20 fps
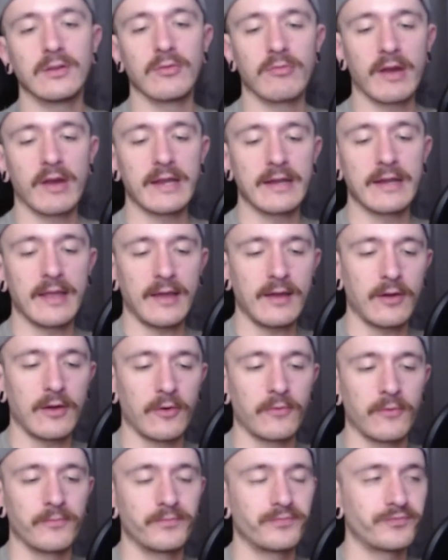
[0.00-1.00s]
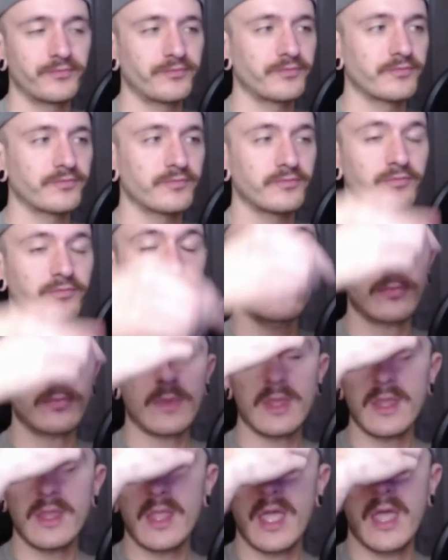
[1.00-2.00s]
right now.
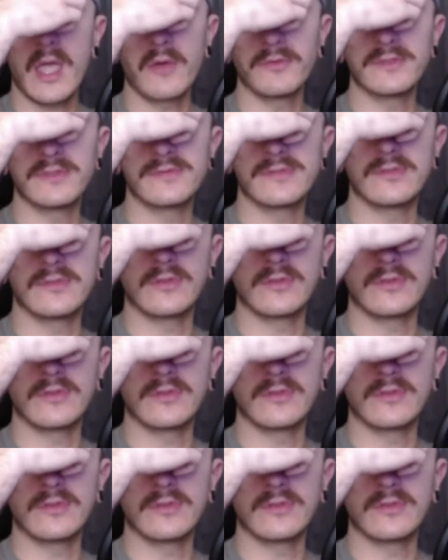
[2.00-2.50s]
And we still